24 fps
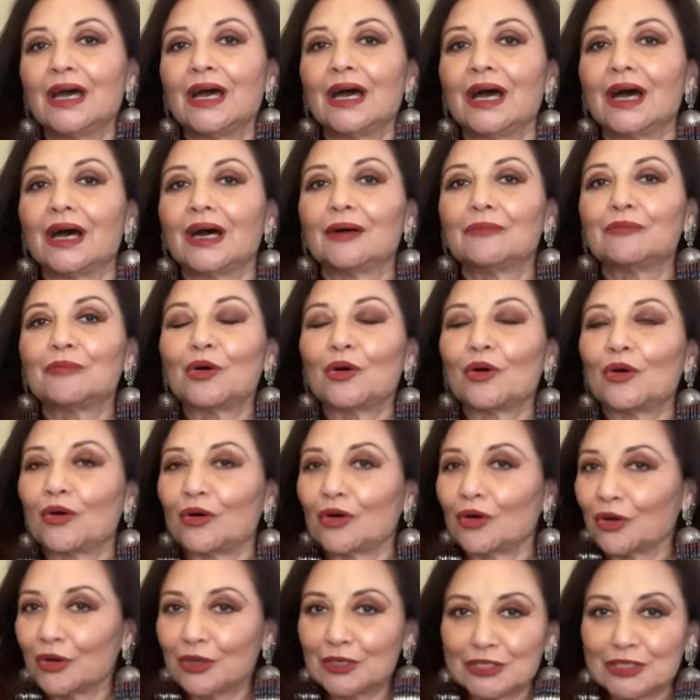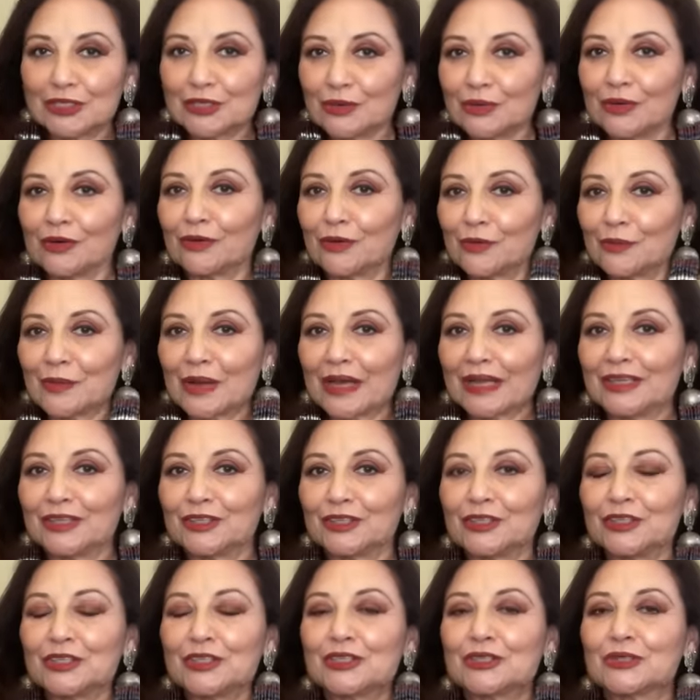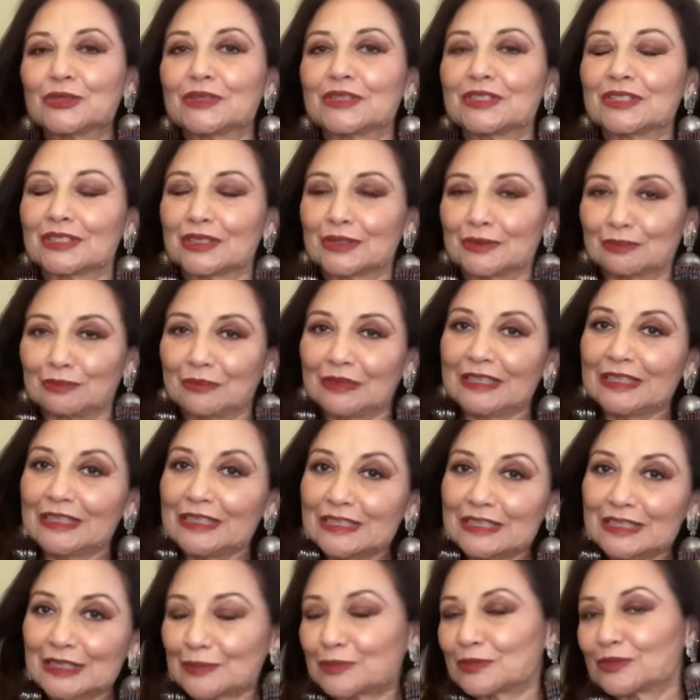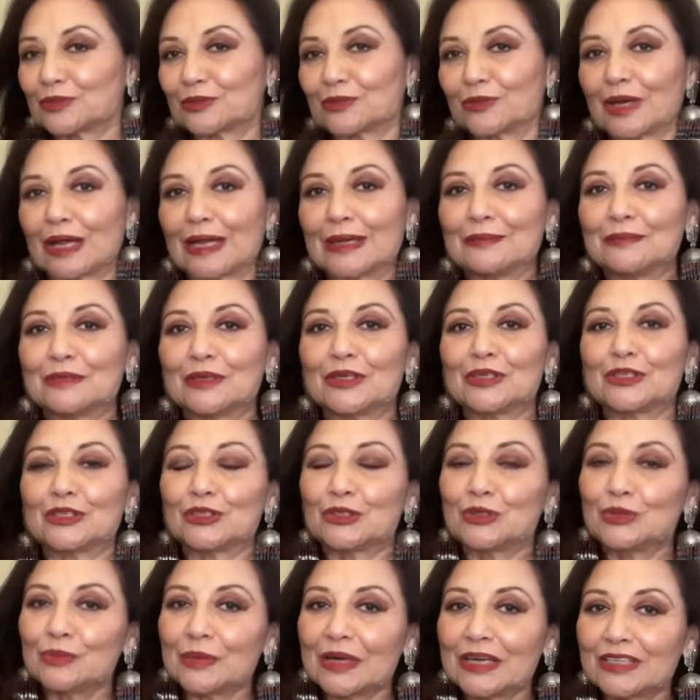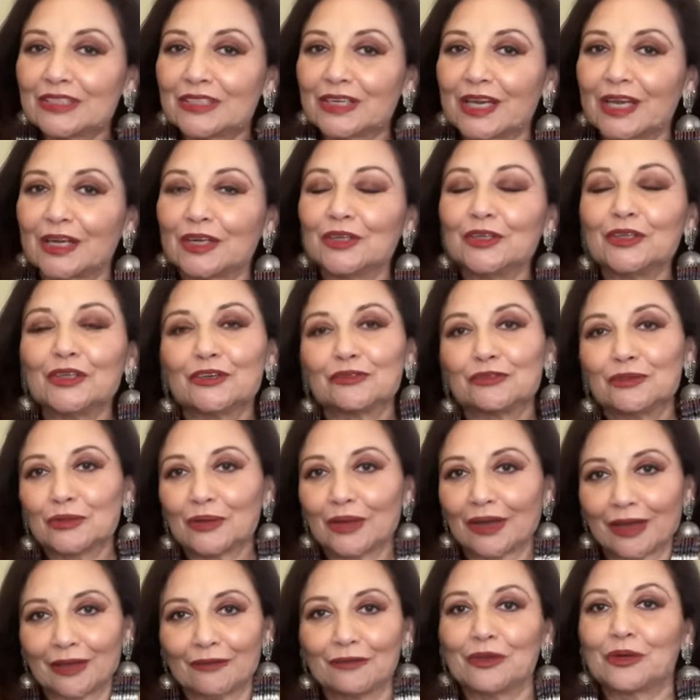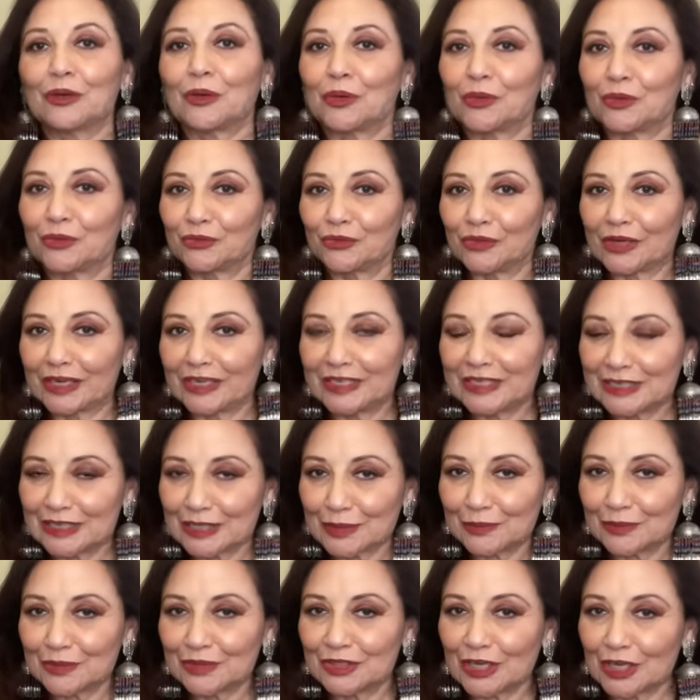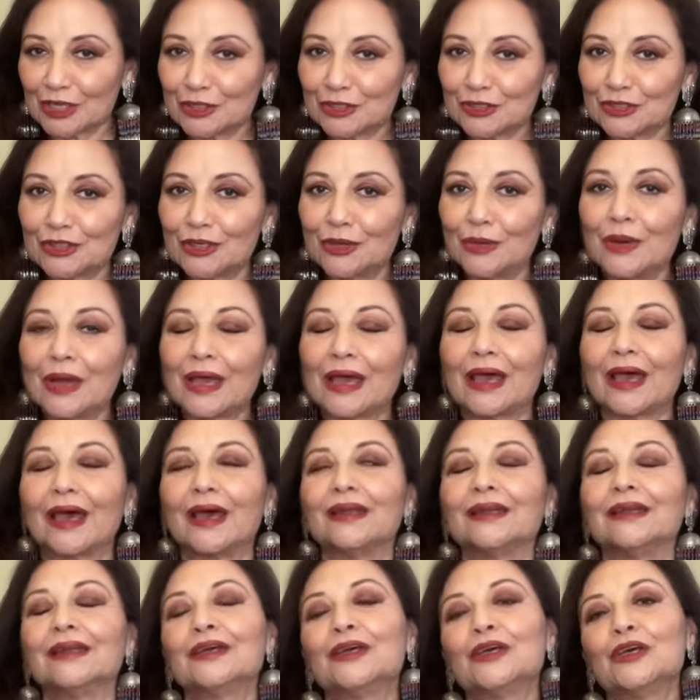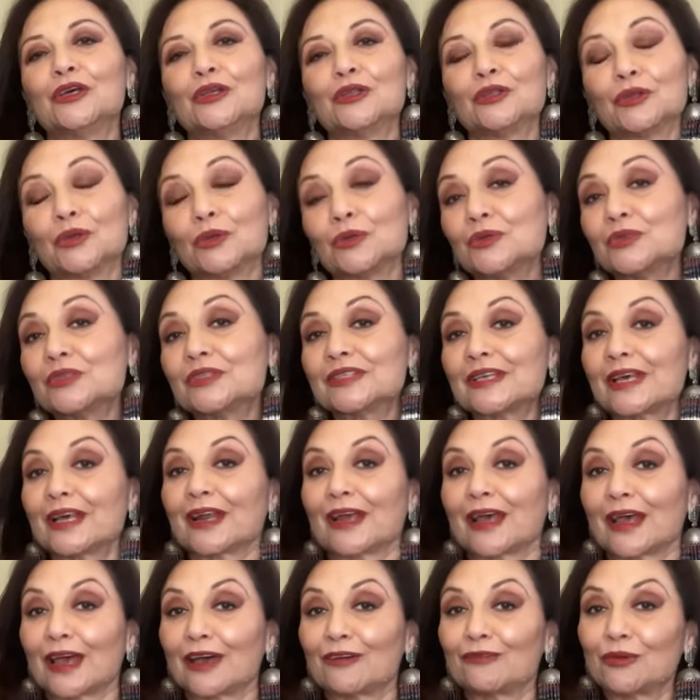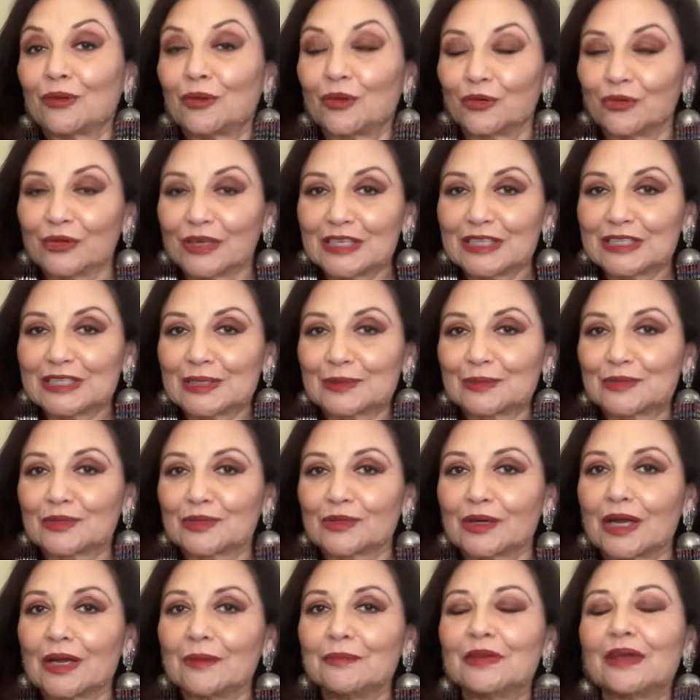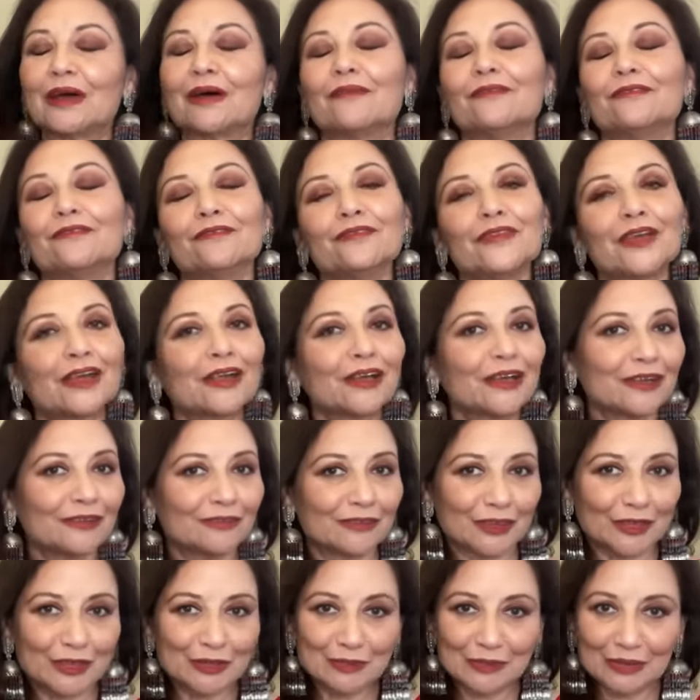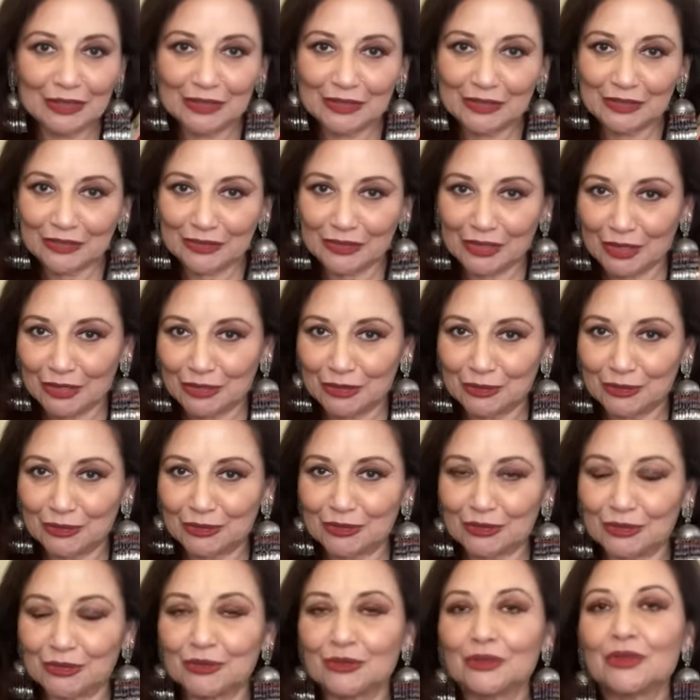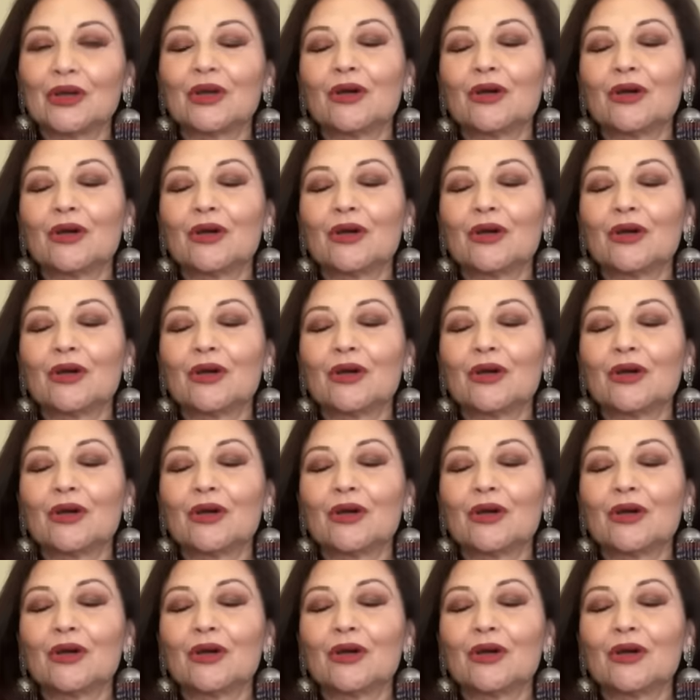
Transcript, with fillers: Um, also, a reminder to su please subscribe to my channel if you haven't already done so. And those that have already subscribed, a very, very big thank you to you.